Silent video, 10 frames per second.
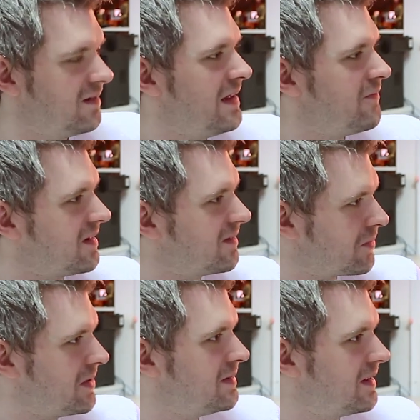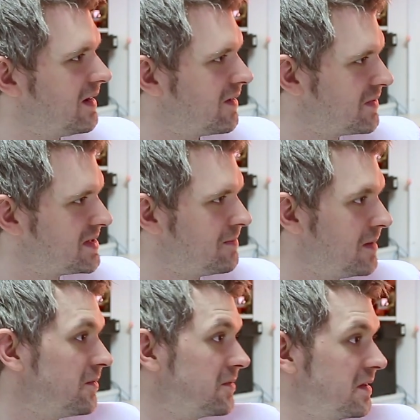living and breathing, and obviously
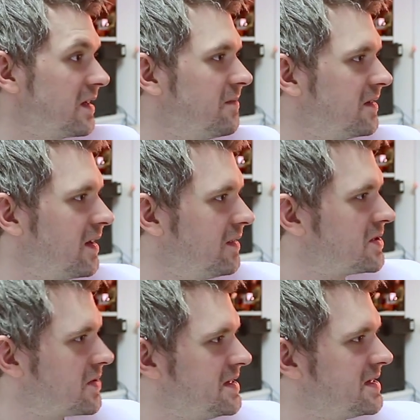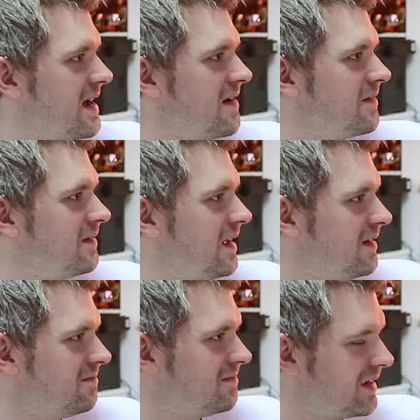people can come and cut the trees down, and then
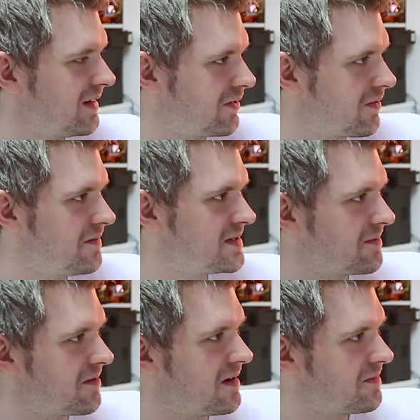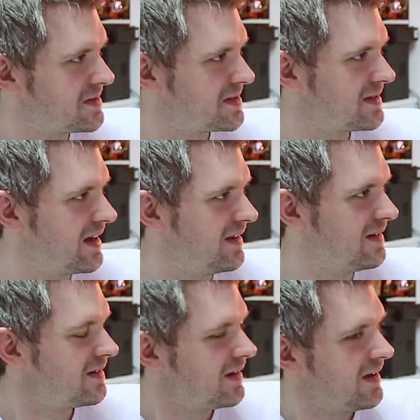they're going to grow somewhere else.
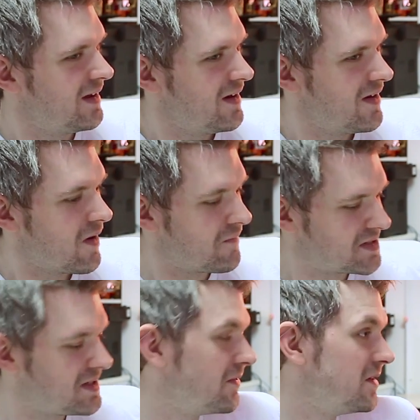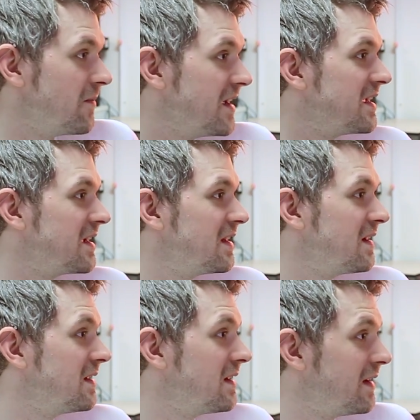And obviously, when you're making an
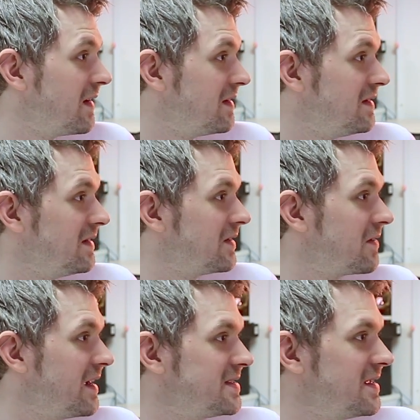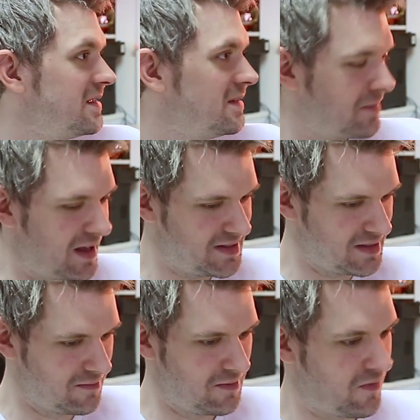island in the creator, you're
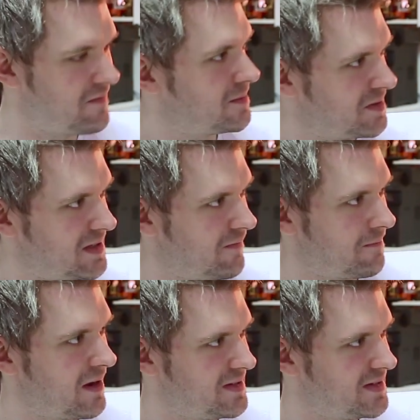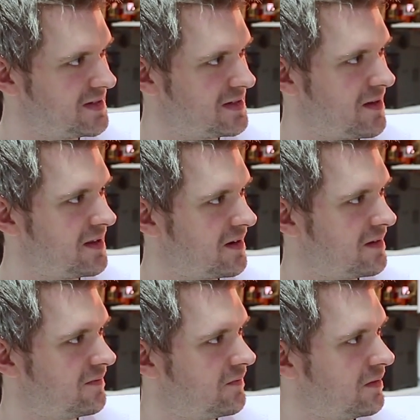placing them in very specific places to make the
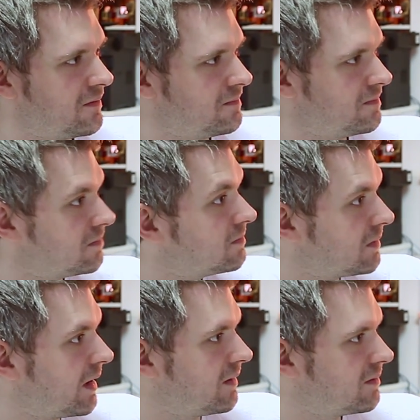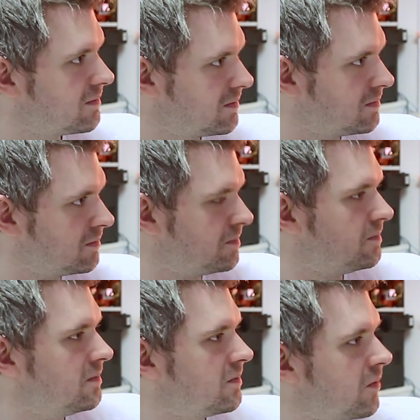island feel like
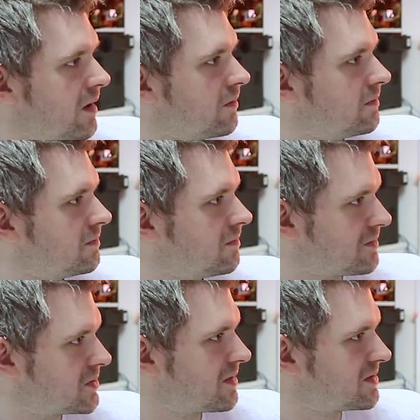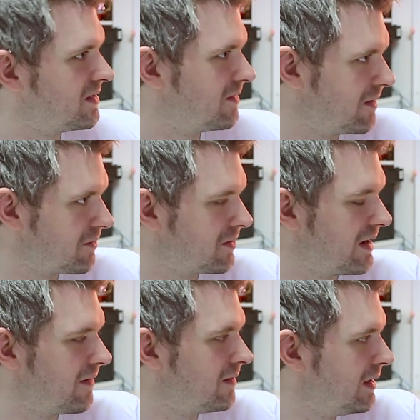well structured and well
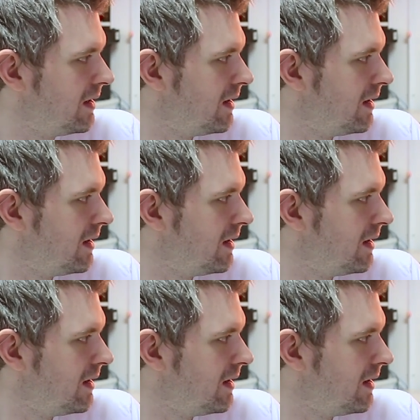thought out.